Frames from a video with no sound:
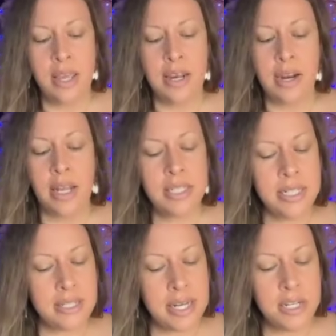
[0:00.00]
not
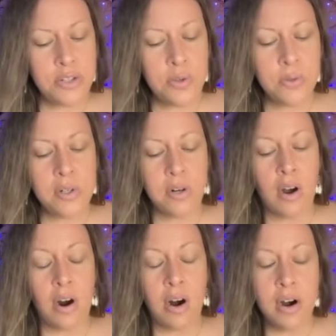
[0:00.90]
listening to their
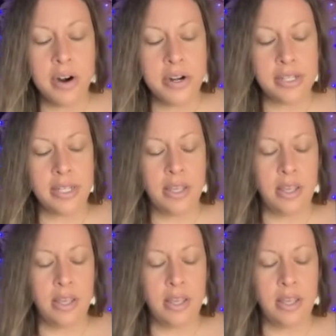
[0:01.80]
heart.